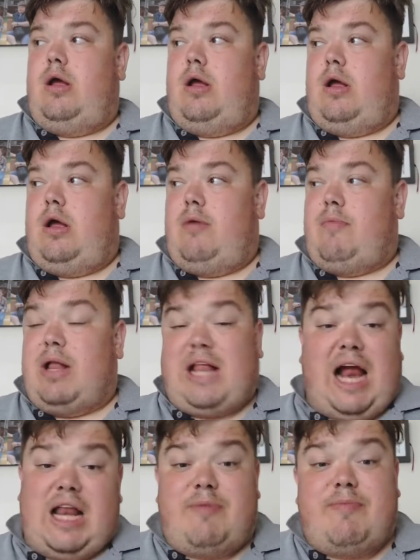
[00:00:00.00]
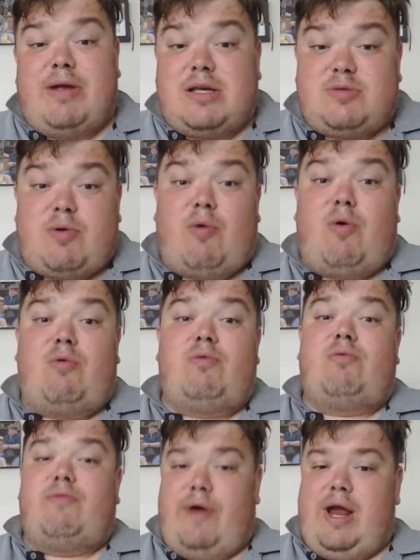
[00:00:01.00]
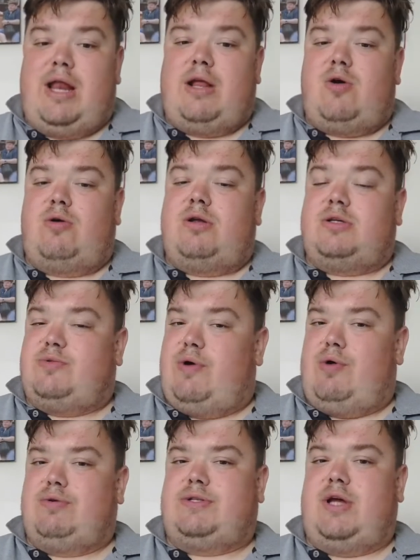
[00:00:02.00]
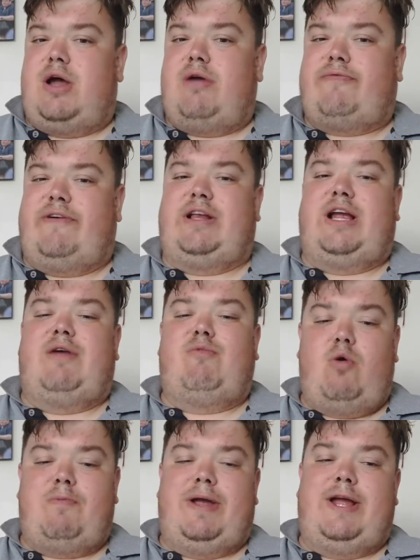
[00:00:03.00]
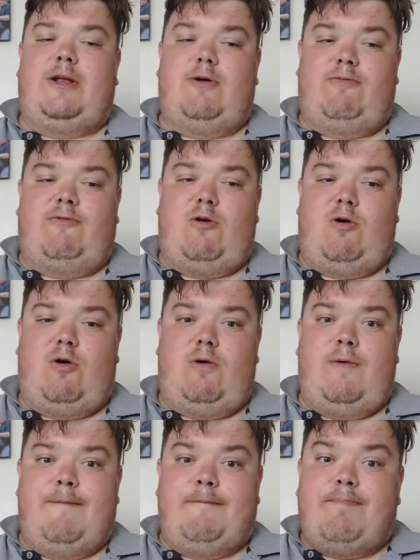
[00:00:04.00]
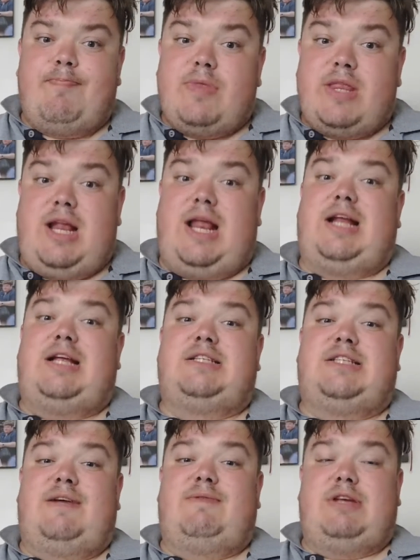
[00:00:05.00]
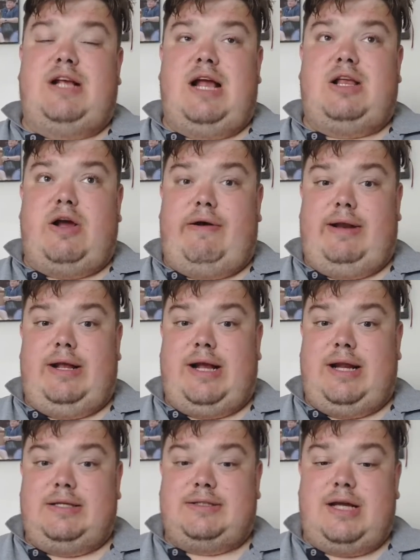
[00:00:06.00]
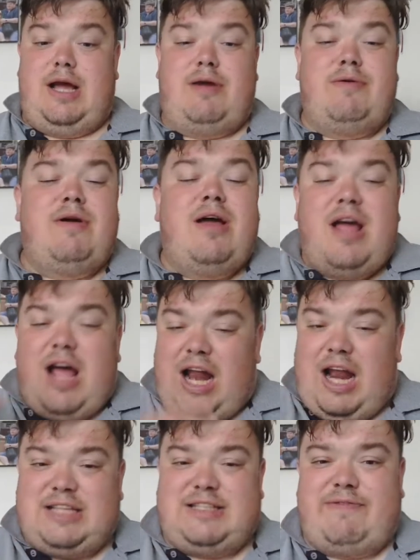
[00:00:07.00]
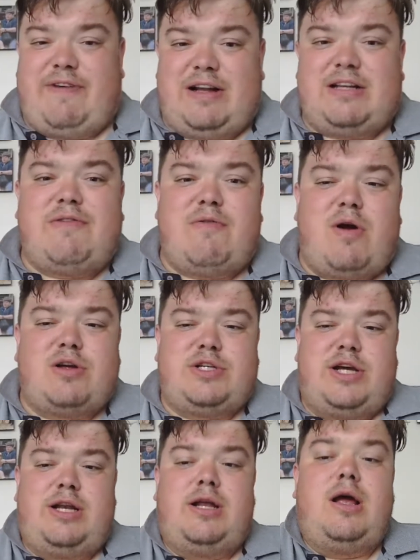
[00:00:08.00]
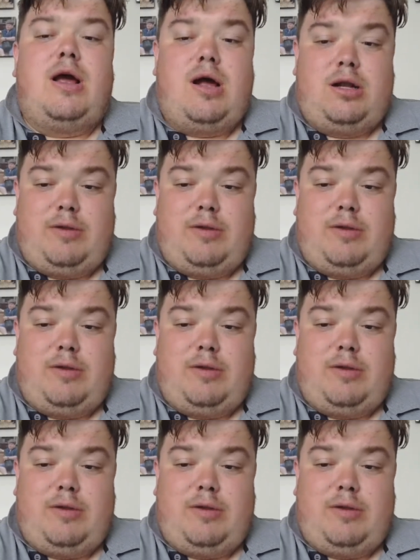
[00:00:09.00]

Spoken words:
academy as well, really good as well. So I think it will be good for the ladies seem to get going again. So I'd like to say thank you for watching, and